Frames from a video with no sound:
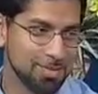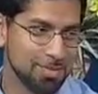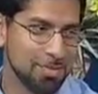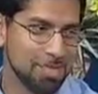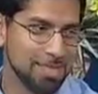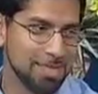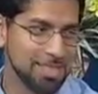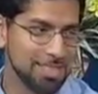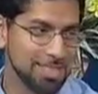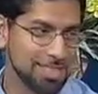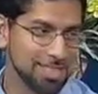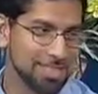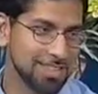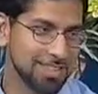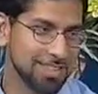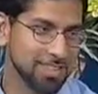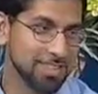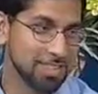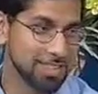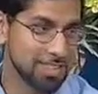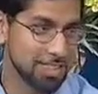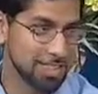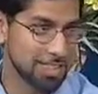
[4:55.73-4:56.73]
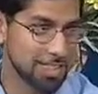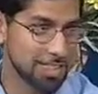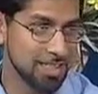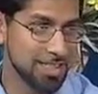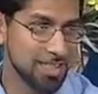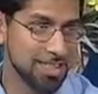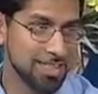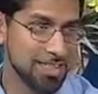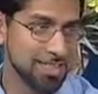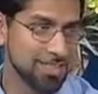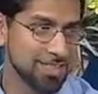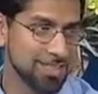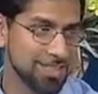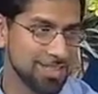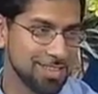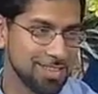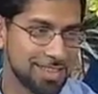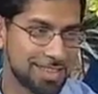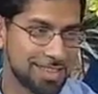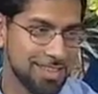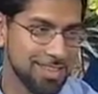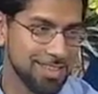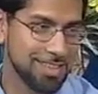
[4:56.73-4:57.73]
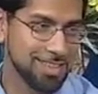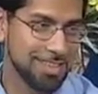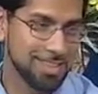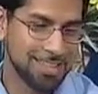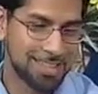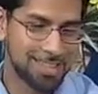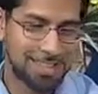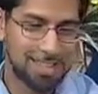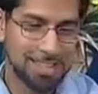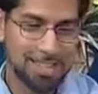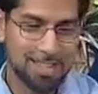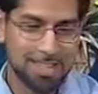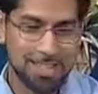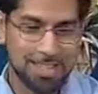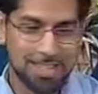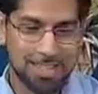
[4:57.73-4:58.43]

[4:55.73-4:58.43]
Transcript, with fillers: the person in the Virginia Tech mm-hmm. shooting. Mm-hmm.